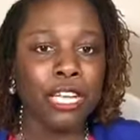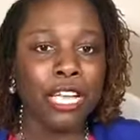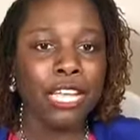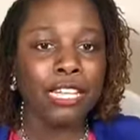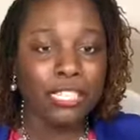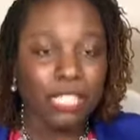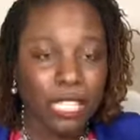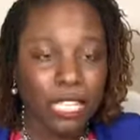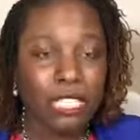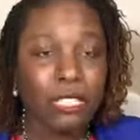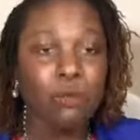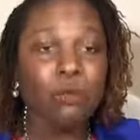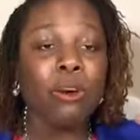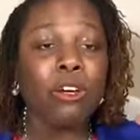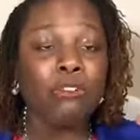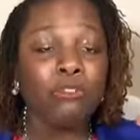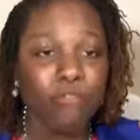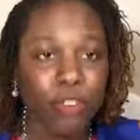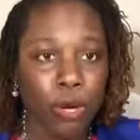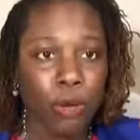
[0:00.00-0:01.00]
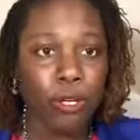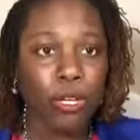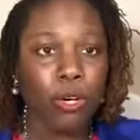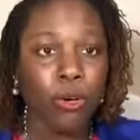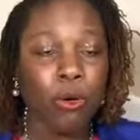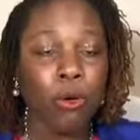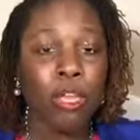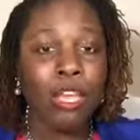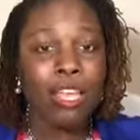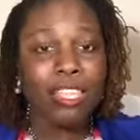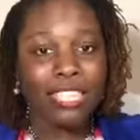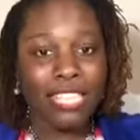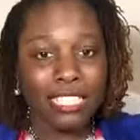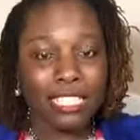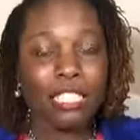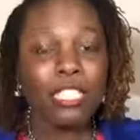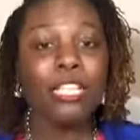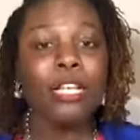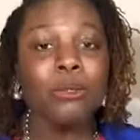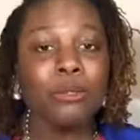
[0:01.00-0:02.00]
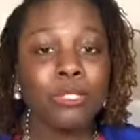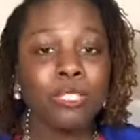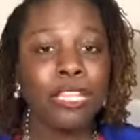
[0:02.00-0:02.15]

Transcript: at least one photo that's close